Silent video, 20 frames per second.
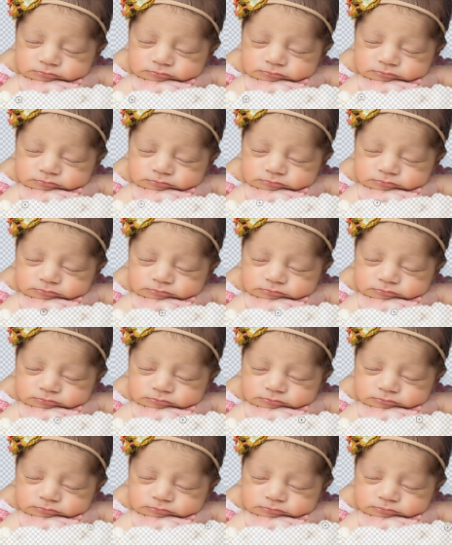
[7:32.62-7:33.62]

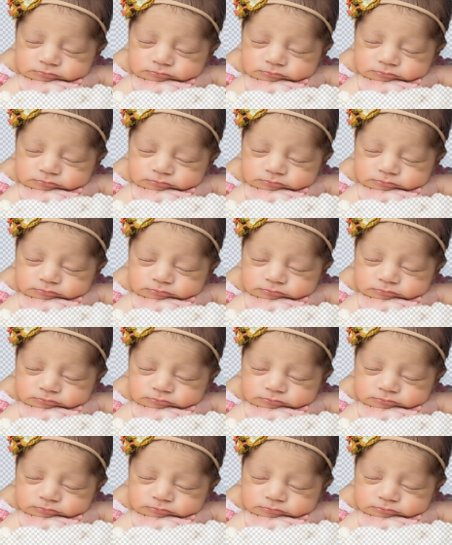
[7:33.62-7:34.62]

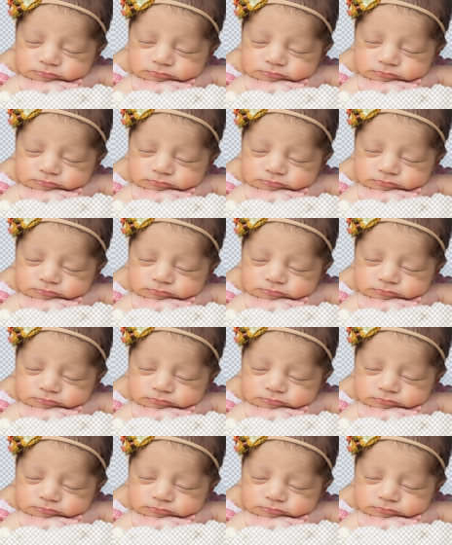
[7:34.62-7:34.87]
[no speech]